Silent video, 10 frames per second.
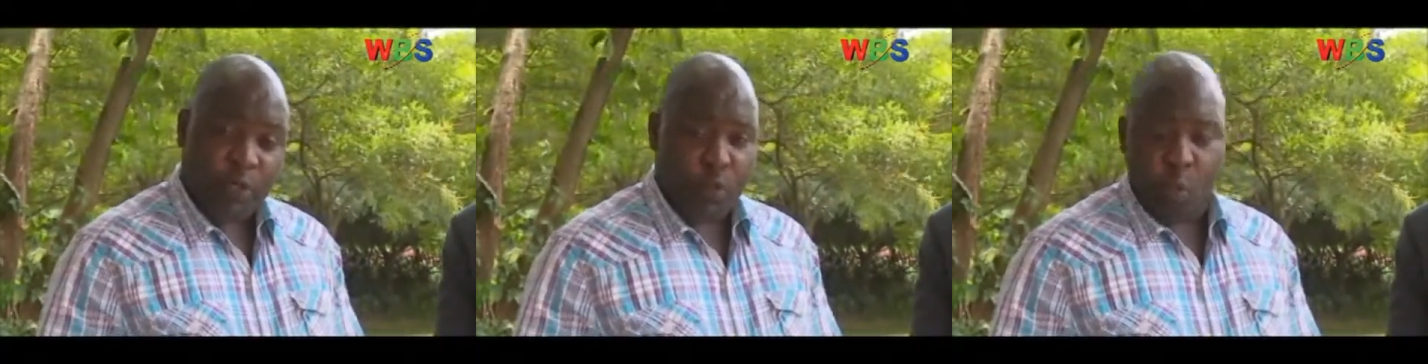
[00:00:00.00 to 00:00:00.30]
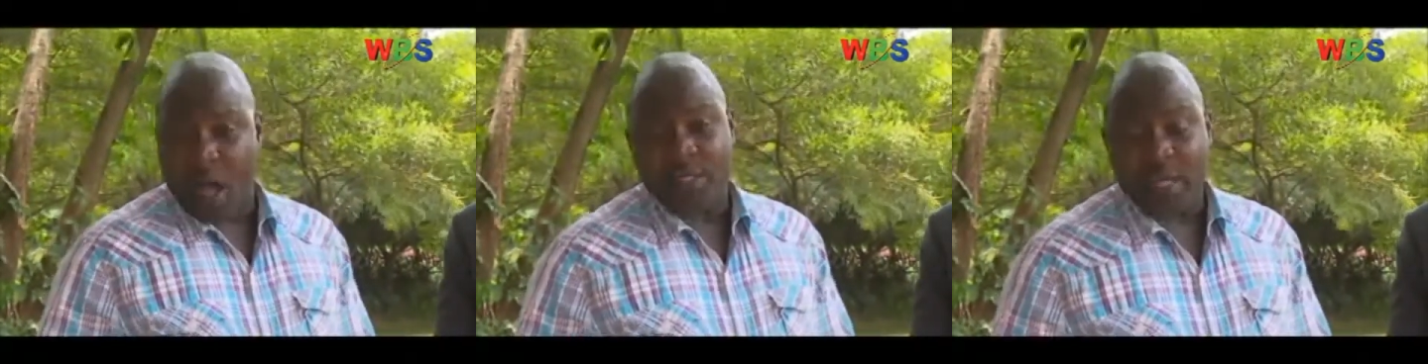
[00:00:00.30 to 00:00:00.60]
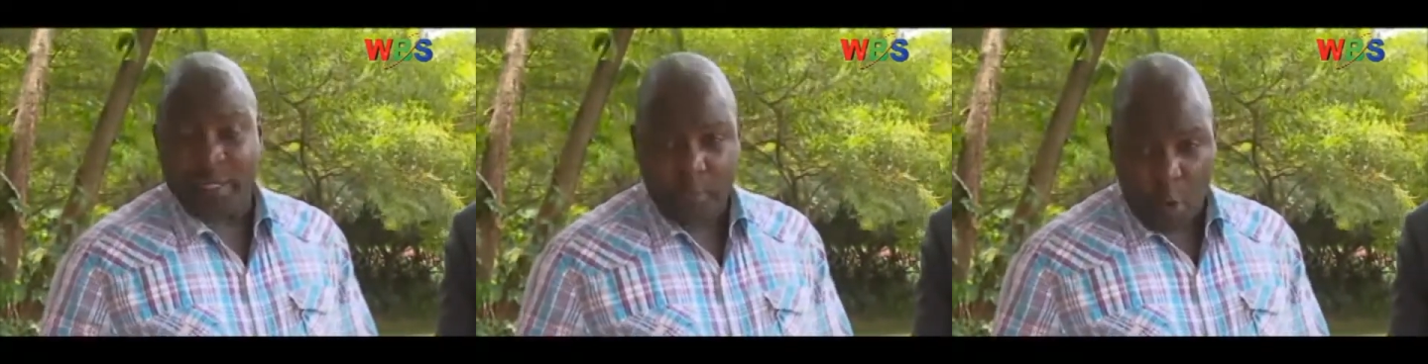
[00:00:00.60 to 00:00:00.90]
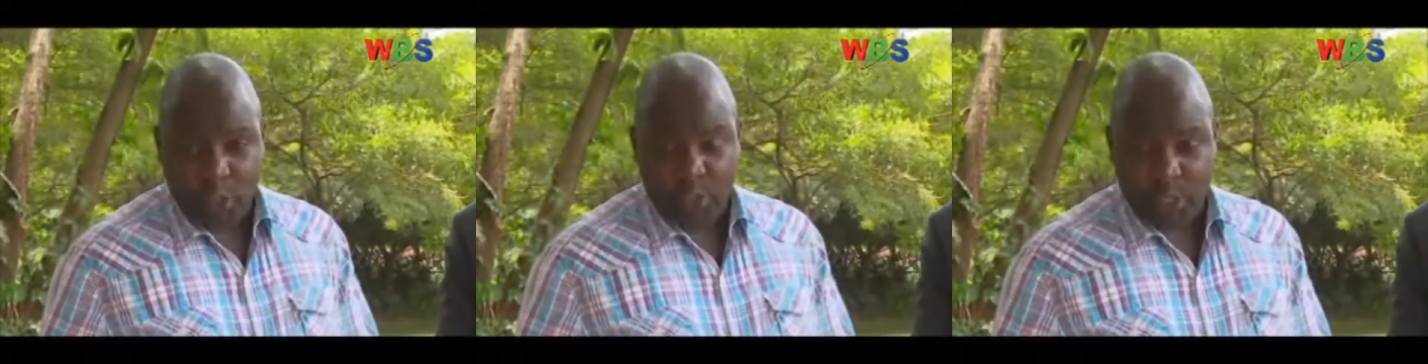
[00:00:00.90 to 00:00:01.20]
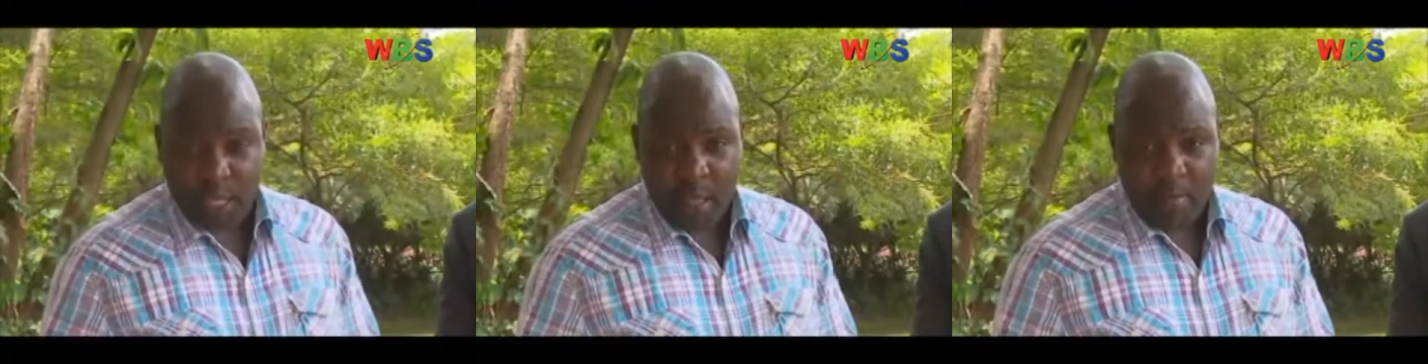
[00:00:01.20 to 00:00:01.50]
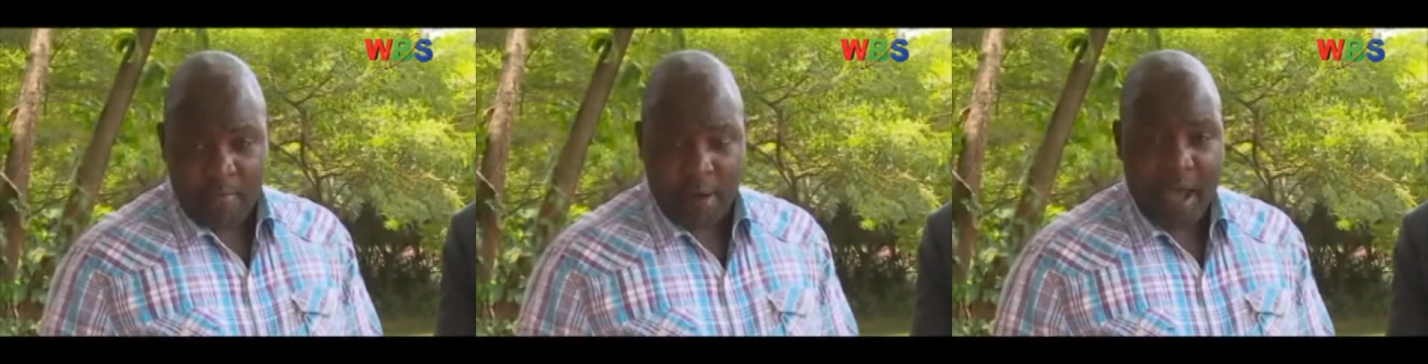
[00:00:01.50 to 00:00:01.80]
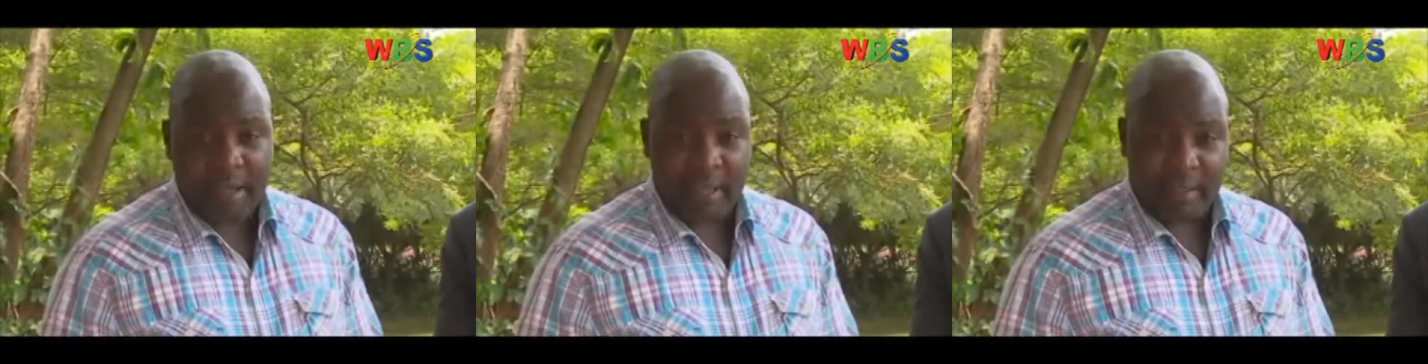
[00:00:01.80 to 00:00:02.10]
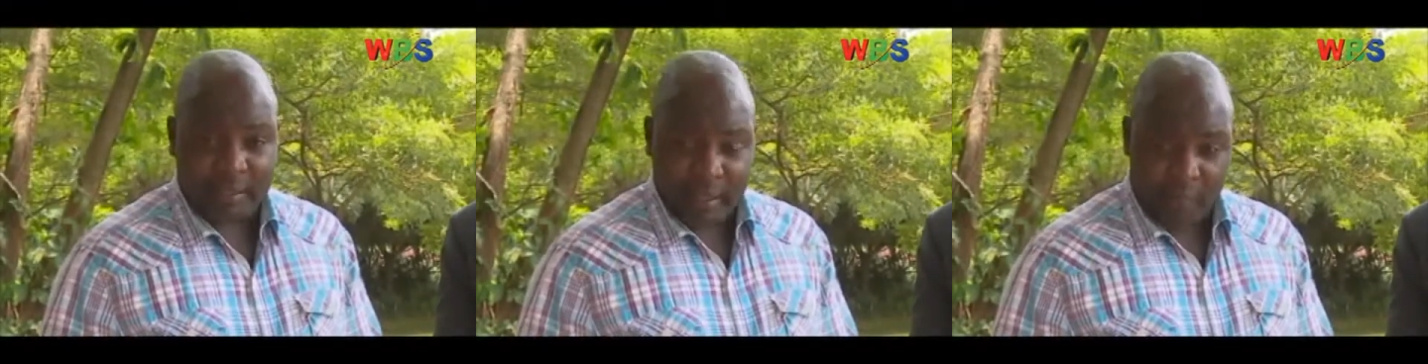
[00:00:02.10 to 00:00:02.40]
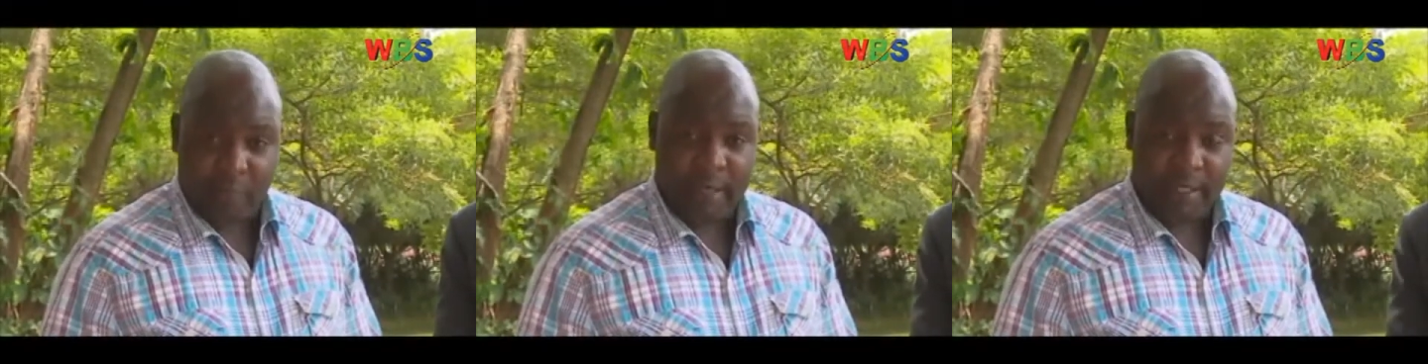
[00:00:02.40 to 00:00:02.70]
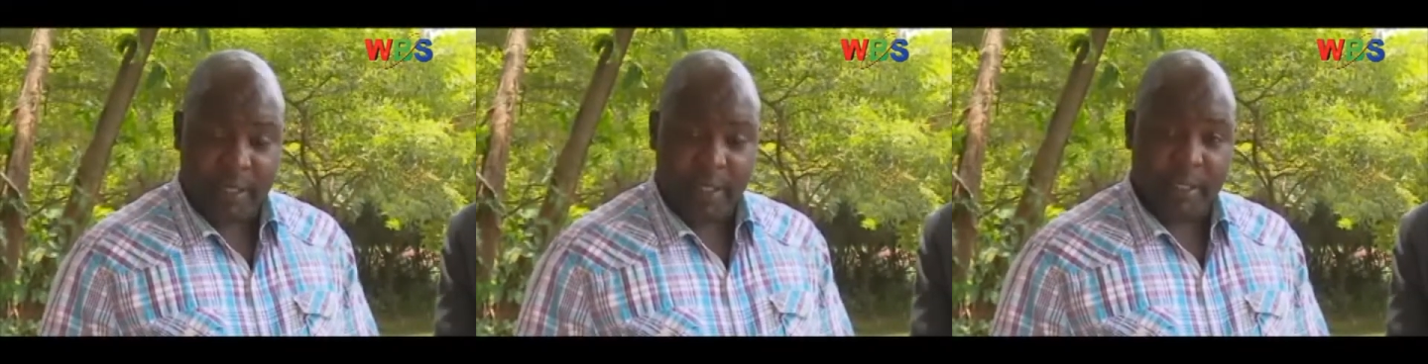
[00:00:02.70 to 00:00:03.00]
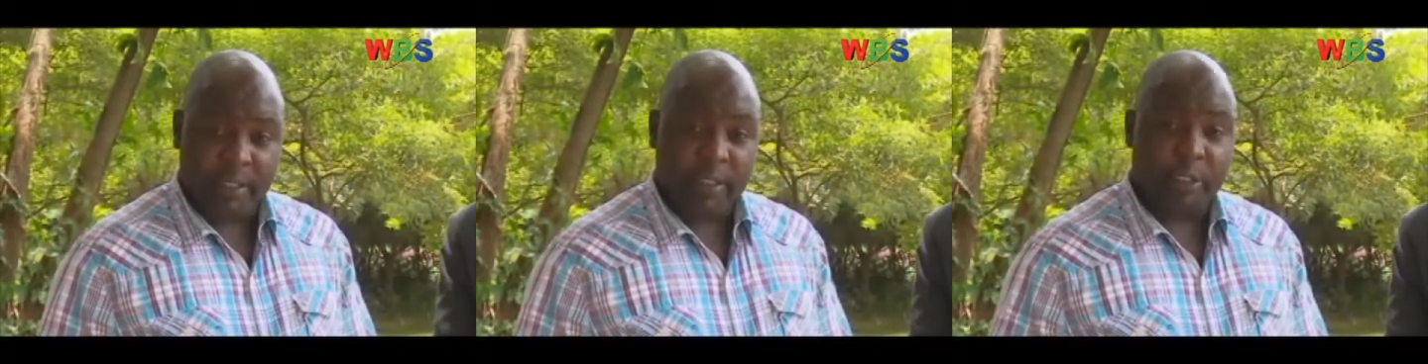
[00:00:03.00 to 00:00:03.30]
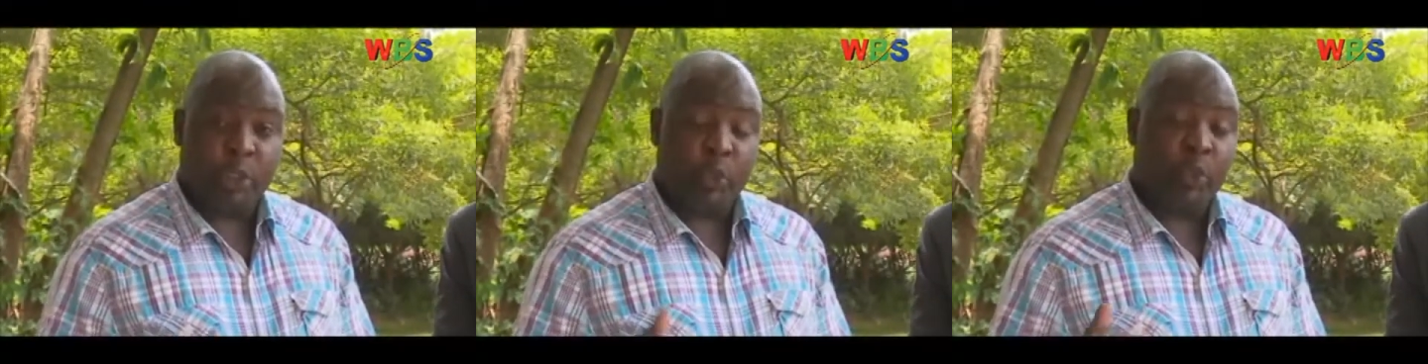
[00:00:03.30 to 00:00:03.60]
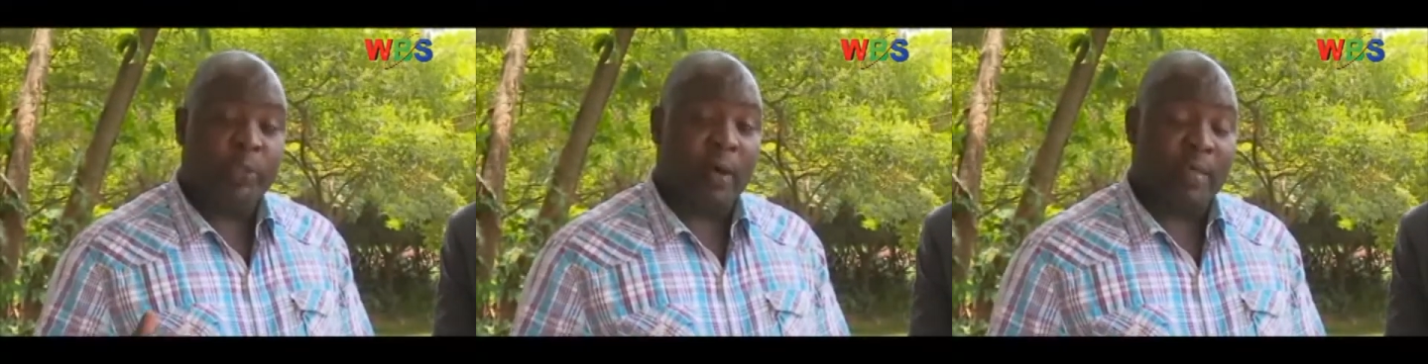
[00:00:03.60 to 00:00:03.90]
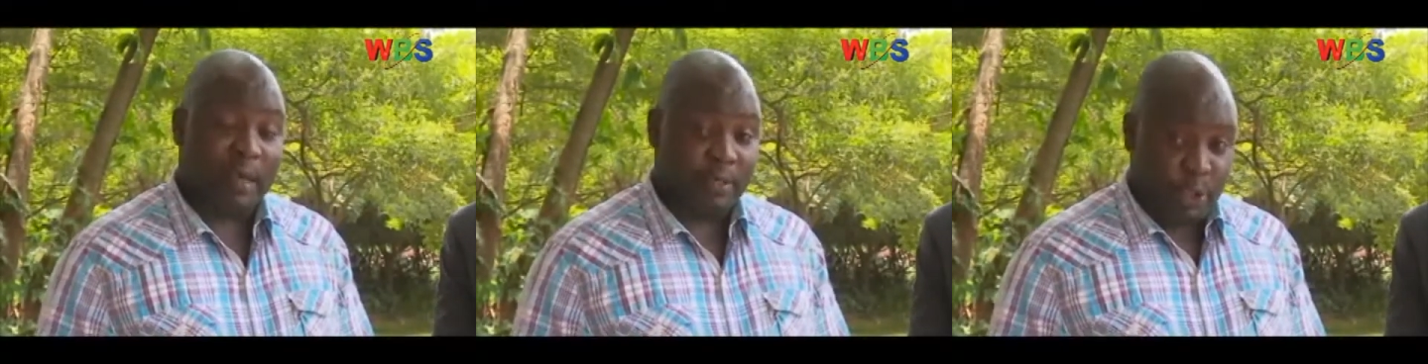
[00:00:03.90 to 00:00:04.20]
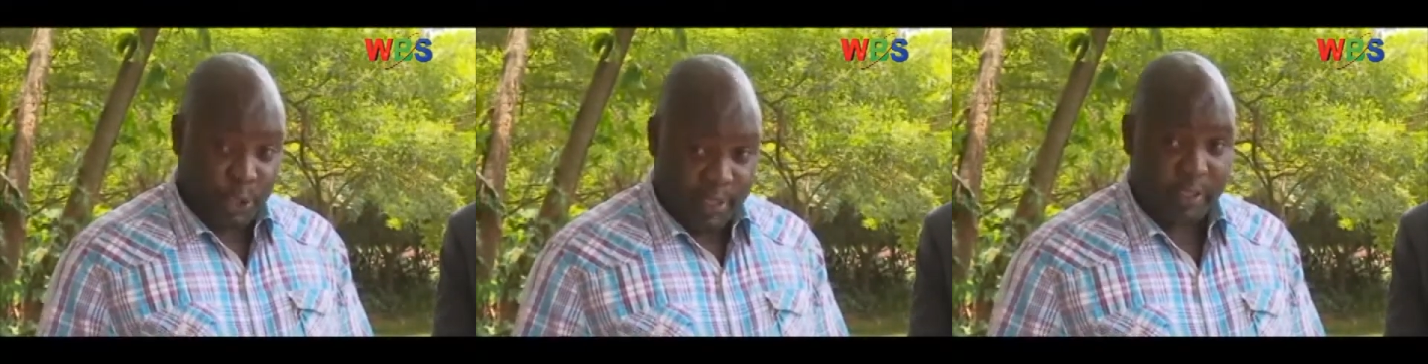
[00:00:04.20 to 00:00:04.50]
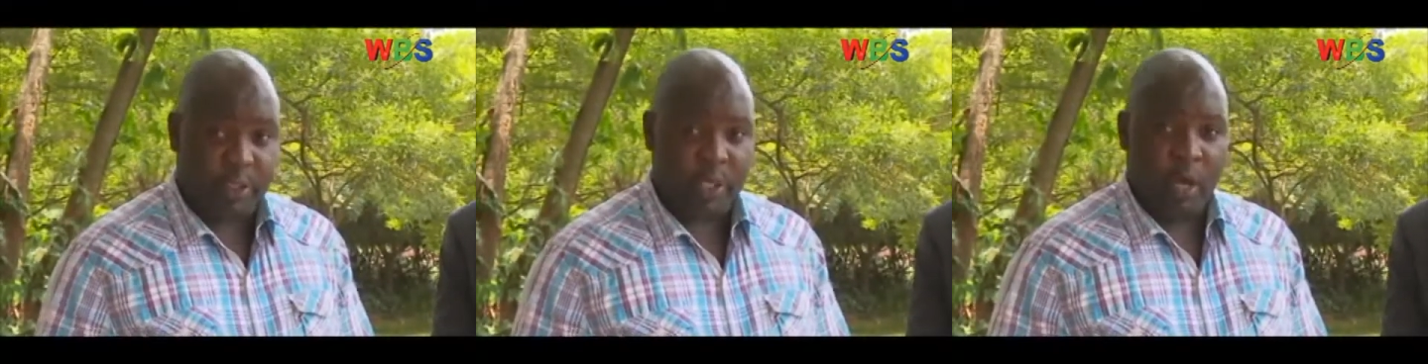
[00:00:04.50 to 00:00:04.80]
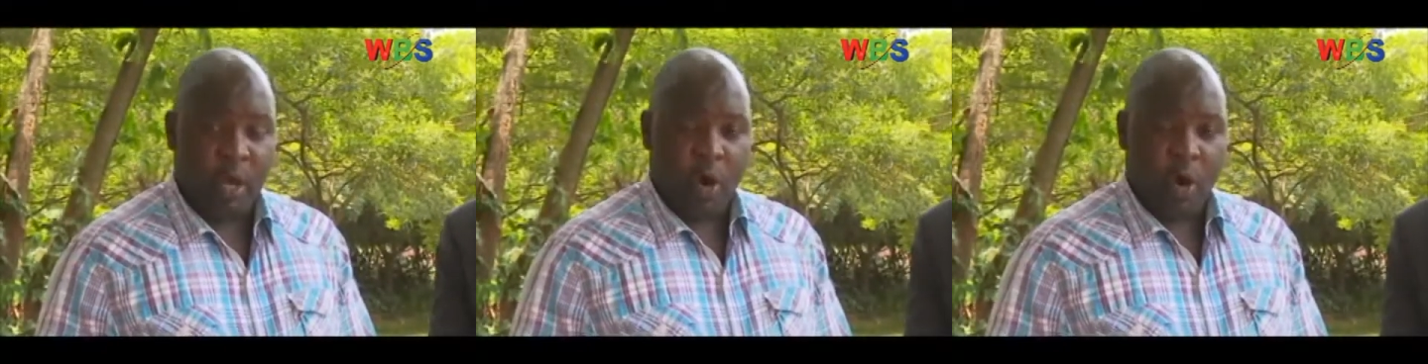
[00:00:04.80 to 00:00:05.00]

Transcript: which was demolished by government in 2006